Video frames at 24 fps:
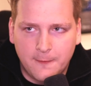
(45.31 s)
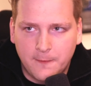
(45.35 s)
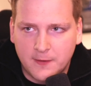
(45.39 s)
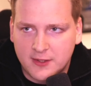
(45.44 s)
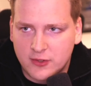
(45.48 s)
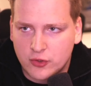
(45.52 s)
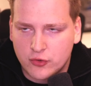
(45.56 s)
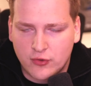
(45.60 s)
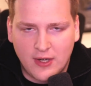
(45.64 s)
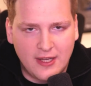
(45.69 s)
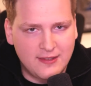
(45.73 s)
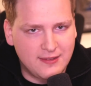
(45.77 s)
If
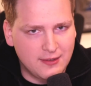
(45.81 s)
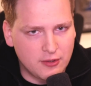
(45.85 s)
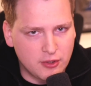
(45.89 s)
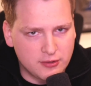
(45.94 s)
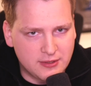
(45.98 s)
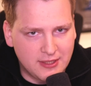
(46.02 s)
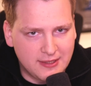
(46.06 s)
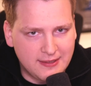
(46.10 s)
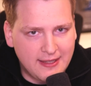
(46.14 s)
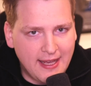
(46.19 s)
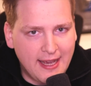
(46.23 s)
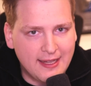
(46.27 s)
it's trading
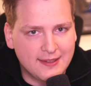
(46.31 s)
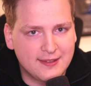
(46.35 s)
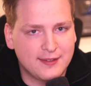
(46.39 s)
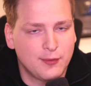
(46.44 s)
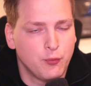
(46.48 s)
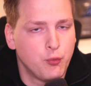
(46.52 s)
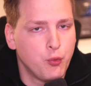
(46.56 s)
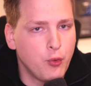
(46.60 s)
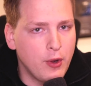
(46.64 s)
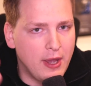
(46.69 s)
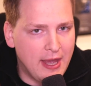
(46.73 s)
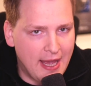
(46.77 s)
on the
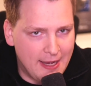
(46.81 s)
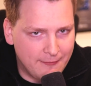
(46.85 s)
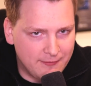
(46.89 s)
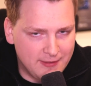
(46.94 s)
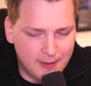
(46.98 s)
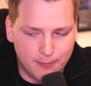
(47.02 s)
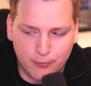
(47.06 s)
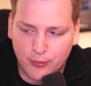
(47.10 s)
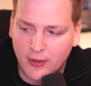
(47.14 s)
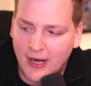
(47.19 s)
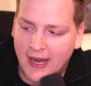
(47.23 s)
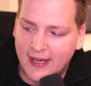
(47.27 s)
DEX, we
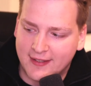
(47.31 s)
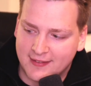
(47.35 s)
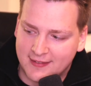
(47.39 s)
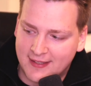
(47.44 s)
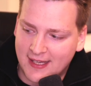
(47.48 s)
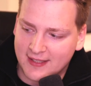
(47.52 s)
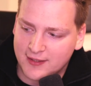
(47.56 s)
have the price.